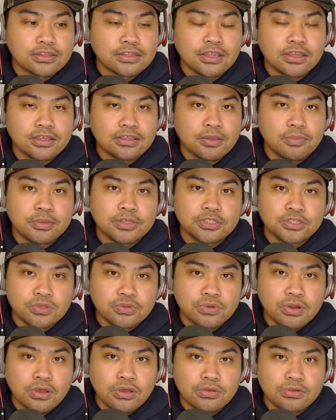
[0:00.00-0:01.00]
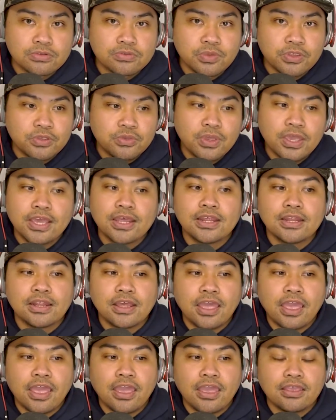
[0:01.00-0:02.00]
the Mizunos, when you hit
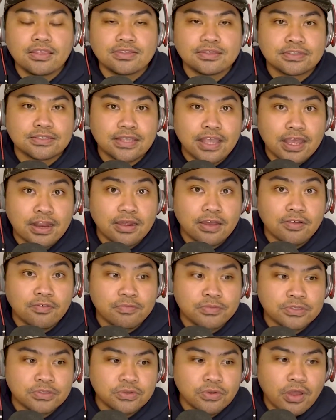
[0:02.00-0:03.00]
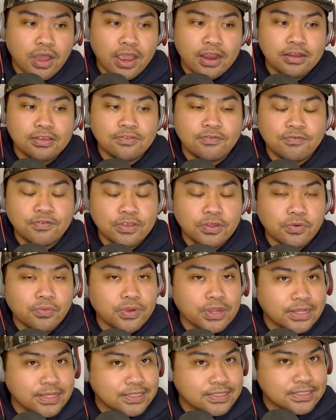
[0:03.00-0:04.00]
a set of Mizuno irons, feel
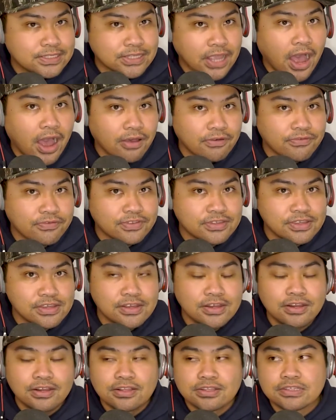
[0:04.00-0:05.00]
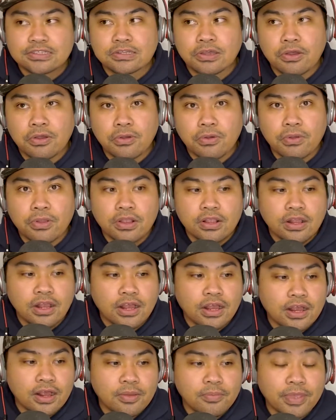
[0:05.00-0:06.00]
really soft. So,
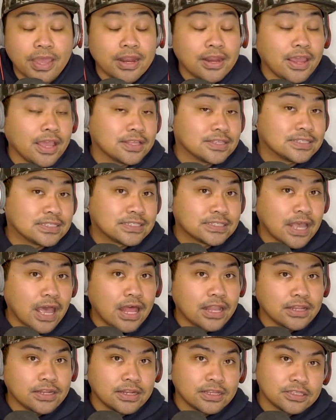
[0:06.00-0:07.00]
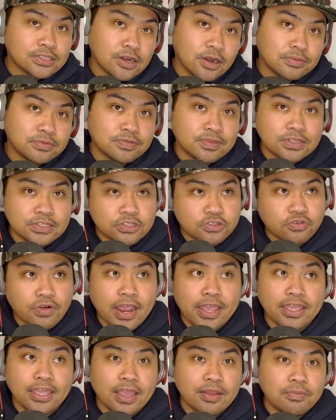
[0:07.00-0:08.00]
and solid in terms of the
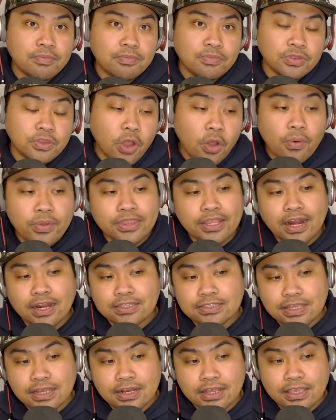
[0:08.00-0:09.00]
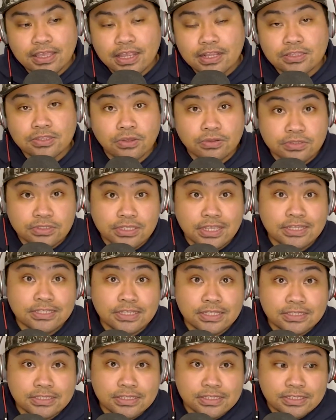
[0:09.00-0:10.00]
strike and knowing that it's going to get those
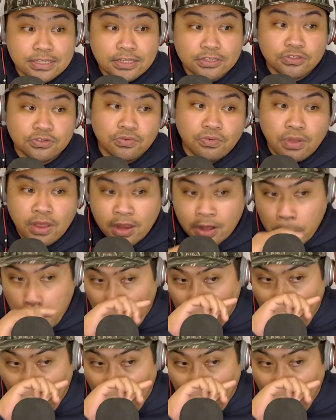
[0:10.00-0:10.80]
distances that you want.